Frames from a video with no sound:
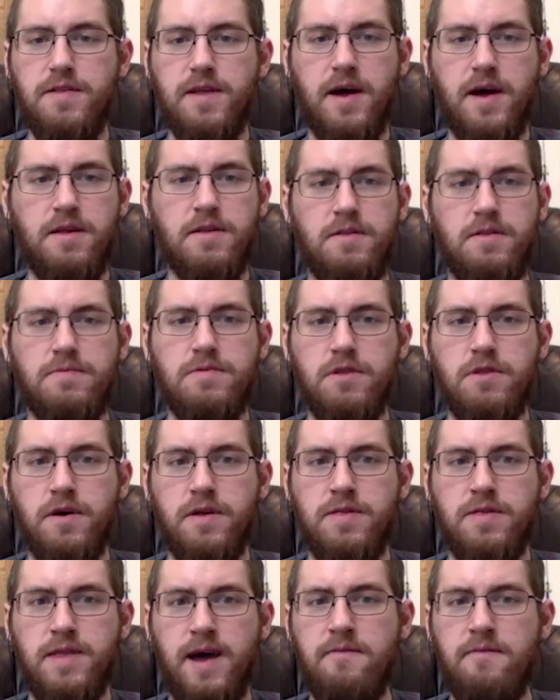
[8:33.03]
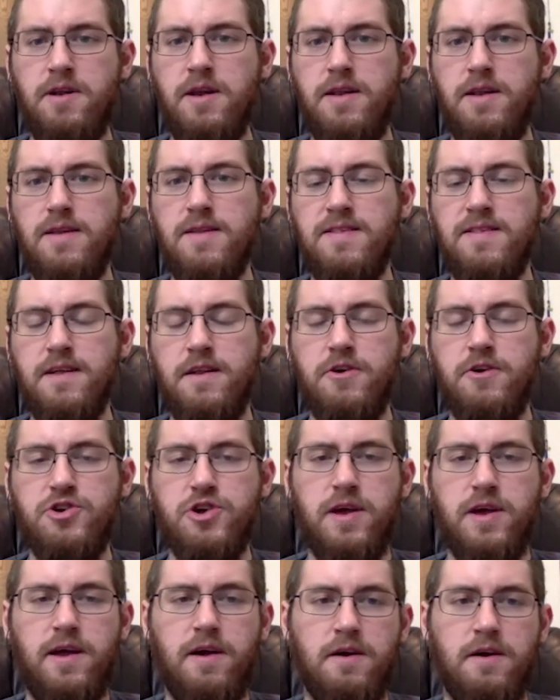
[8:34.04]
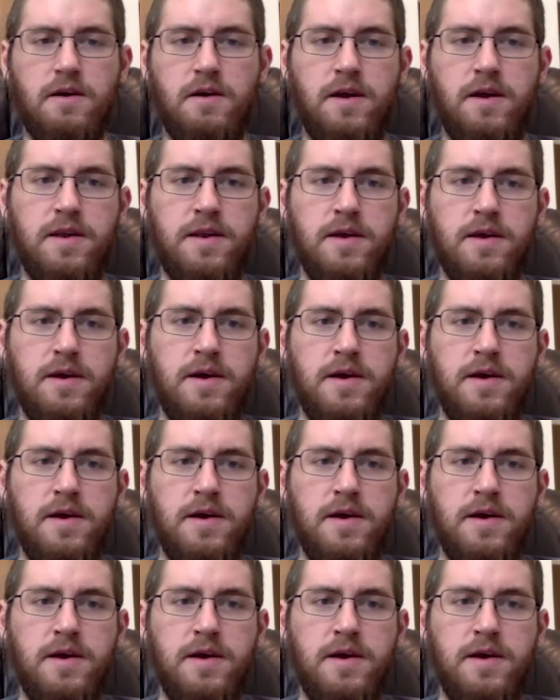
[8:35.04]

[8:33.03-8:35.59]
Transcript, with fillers: Kind of look, diving into synergy here, and